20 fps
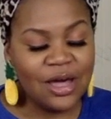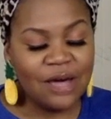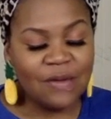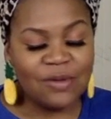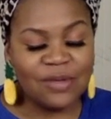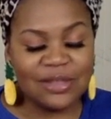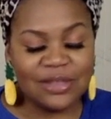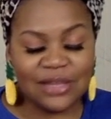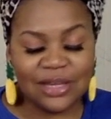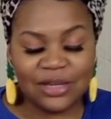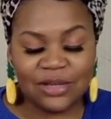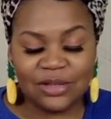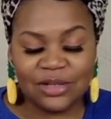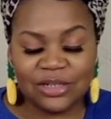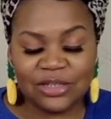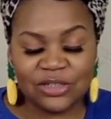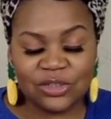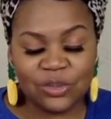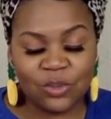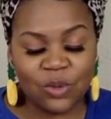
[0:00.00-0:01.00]
We thank you
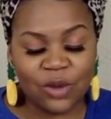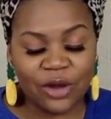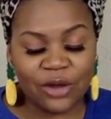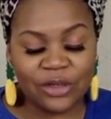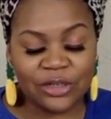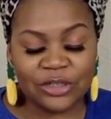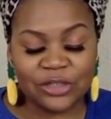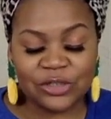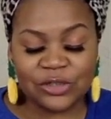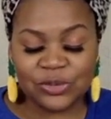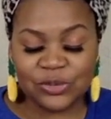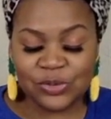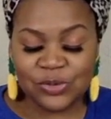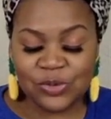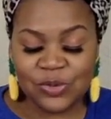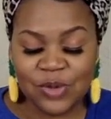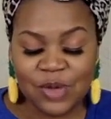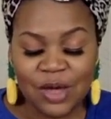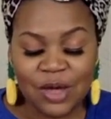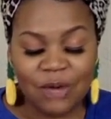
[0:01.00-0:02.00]
that your word is true.
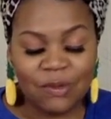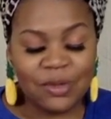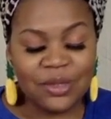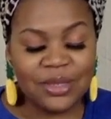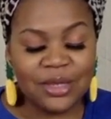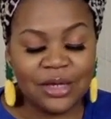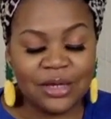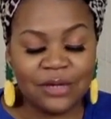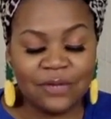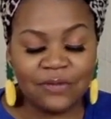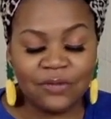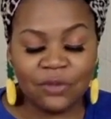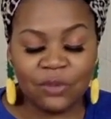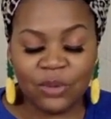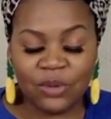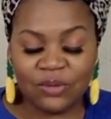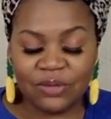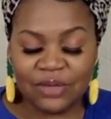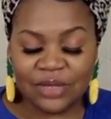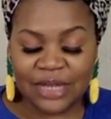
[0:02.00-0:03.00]
We thank you for
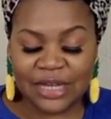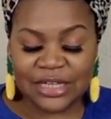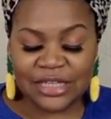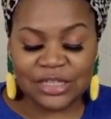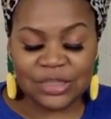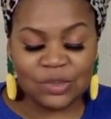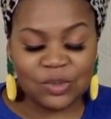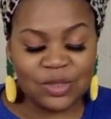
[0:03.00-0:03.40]
revelation.